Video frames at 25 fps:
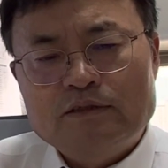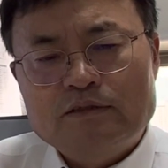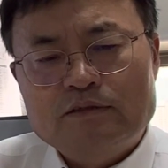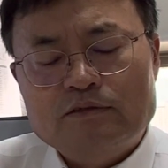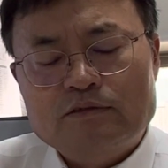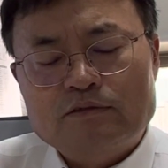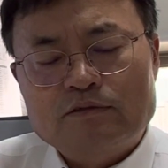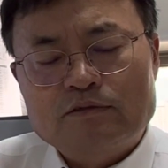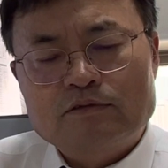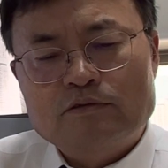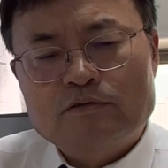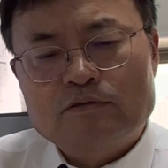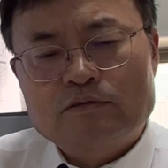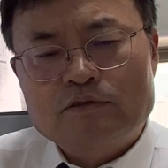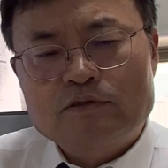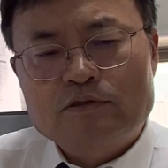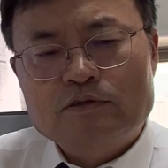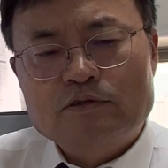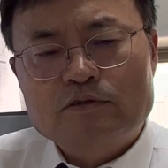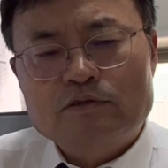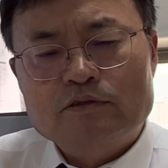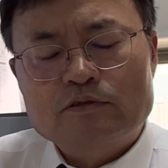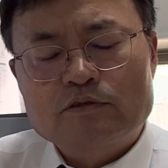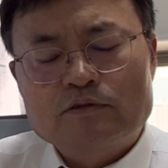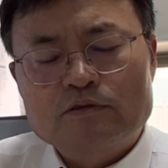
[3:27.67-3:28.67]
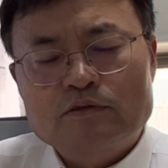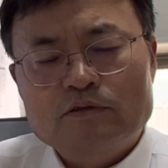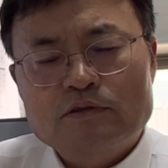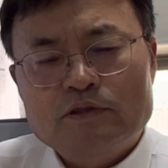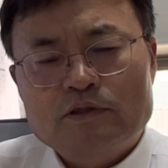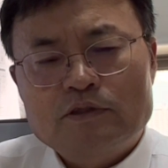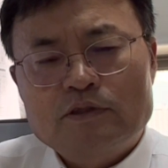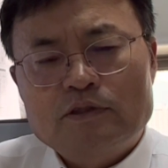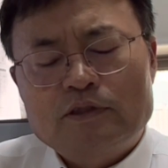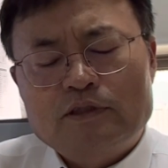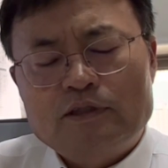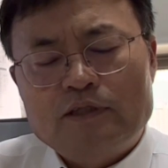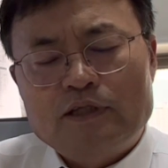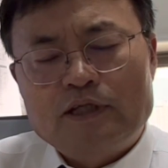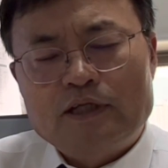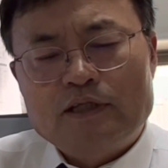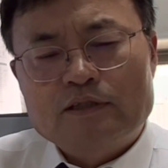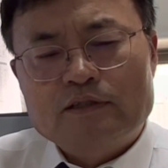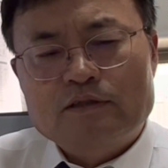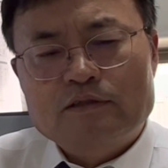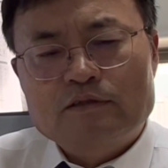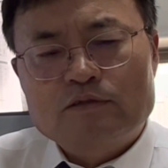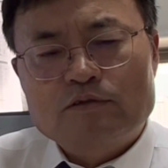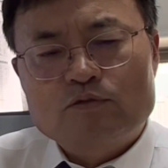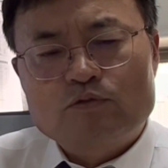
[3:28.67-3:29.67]
So also
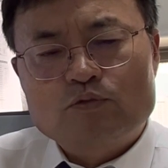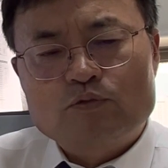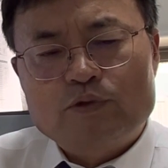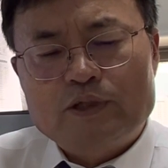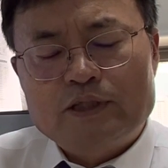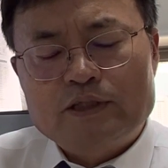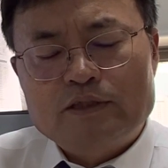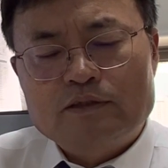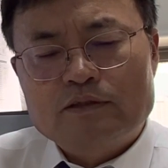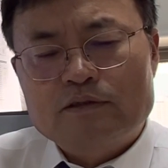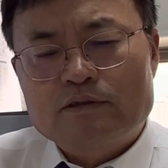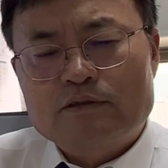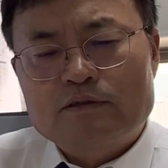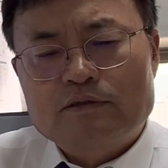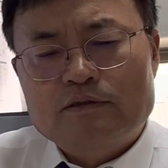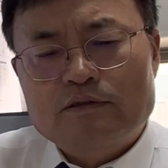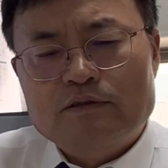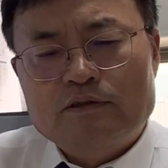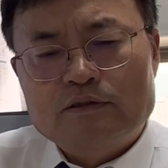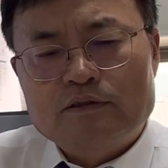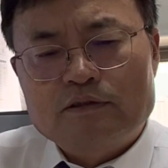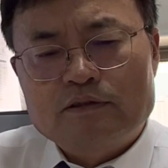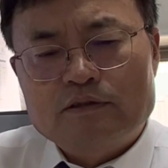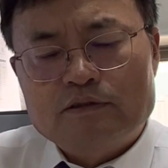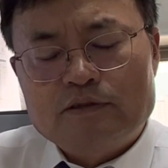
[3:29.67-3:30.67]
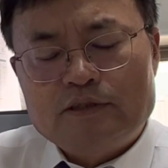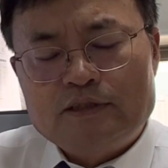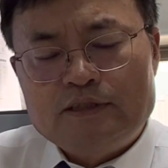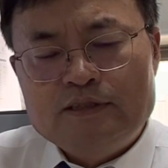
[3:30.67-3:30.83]
like whether the